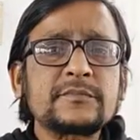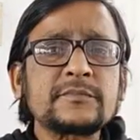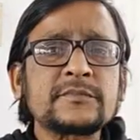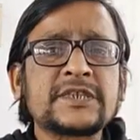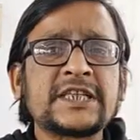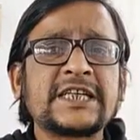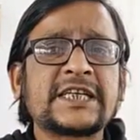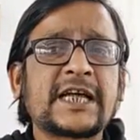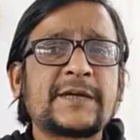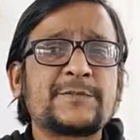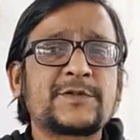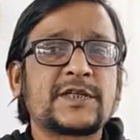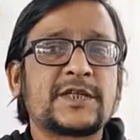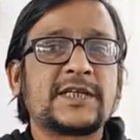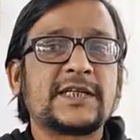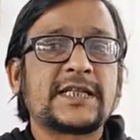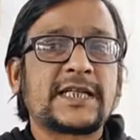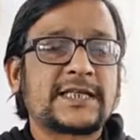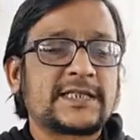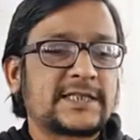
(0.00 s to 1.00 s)
3 times a
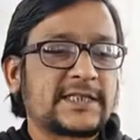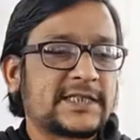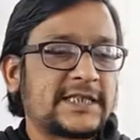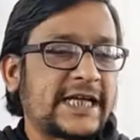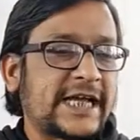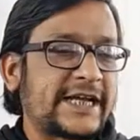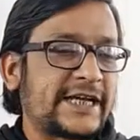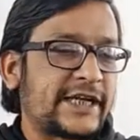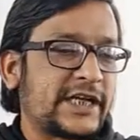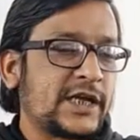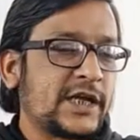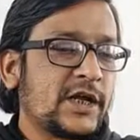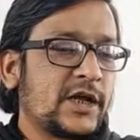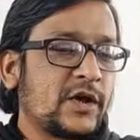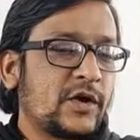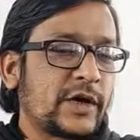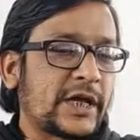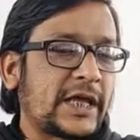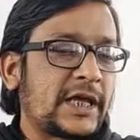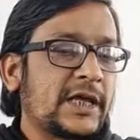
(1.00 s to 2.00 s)
day, that is the TID.
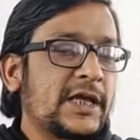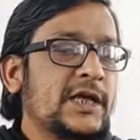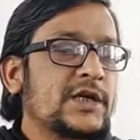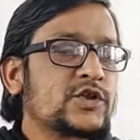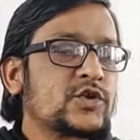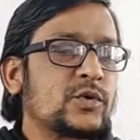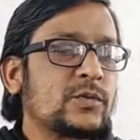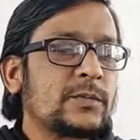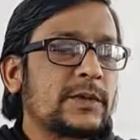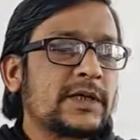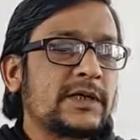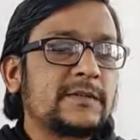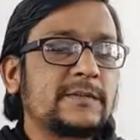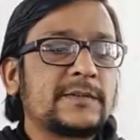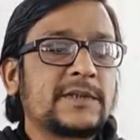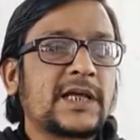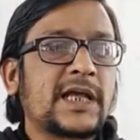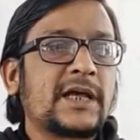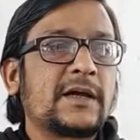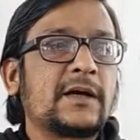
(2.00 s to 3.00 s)
Okay, so
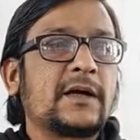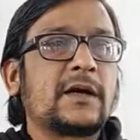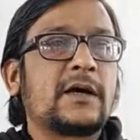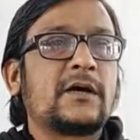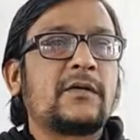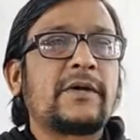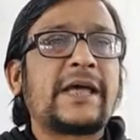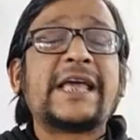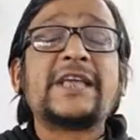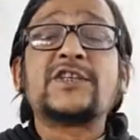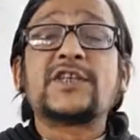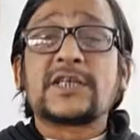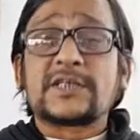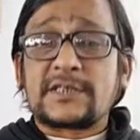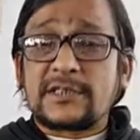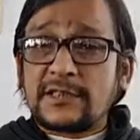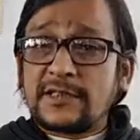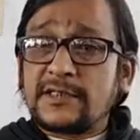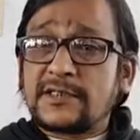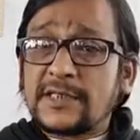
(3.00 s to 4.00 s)

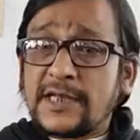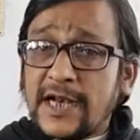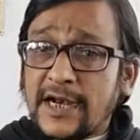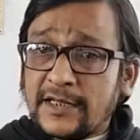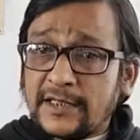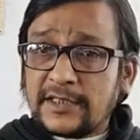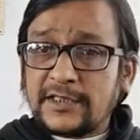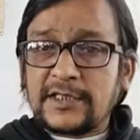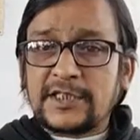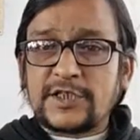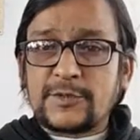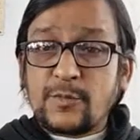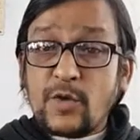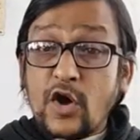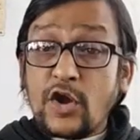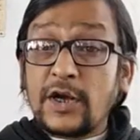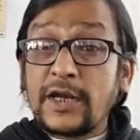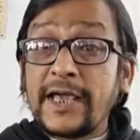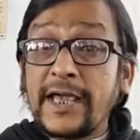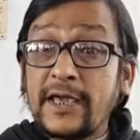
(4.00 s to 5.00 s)
HS is another thing.
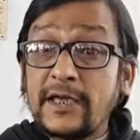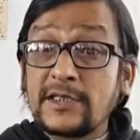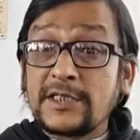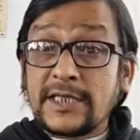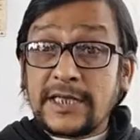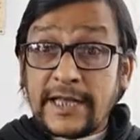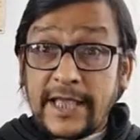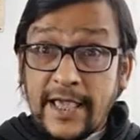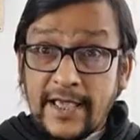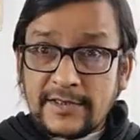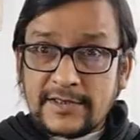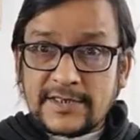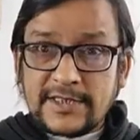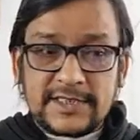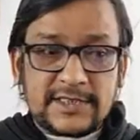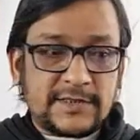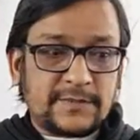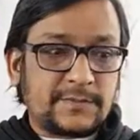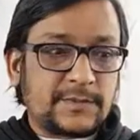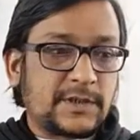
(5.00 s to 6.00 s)
Small h and s.
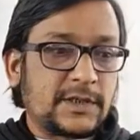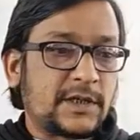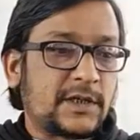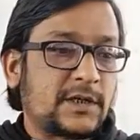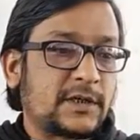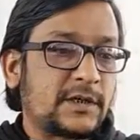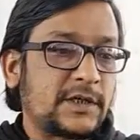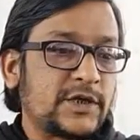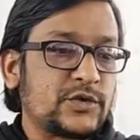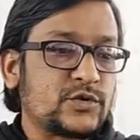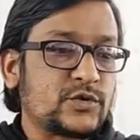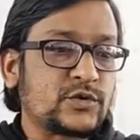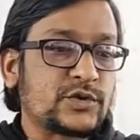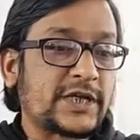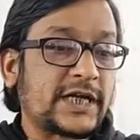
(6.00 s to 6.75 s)
That is the you should